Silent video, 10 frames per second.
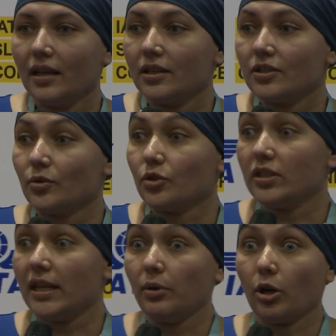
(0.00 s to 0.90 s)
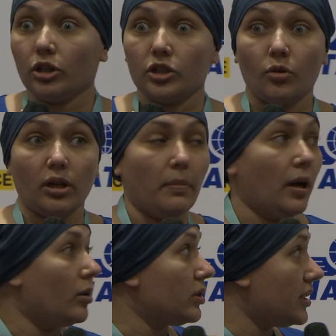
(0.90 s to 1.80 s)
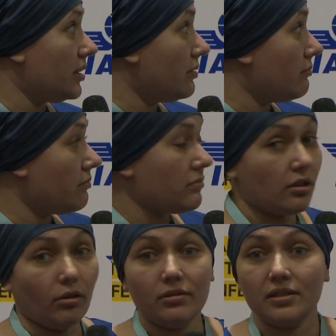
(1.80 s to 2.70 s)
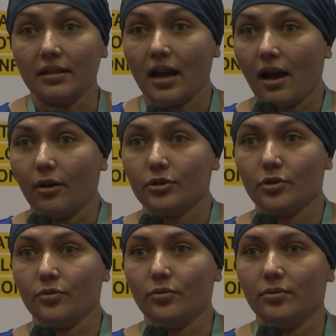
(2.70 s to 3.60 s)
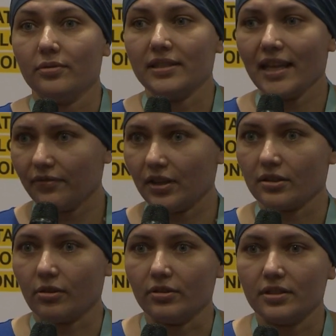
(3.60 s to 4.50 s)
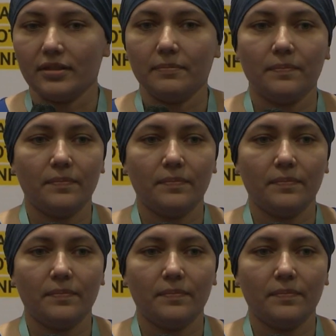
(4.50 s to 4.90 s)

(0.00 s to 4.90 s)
So today we're going to talk about slots and how to save the slots.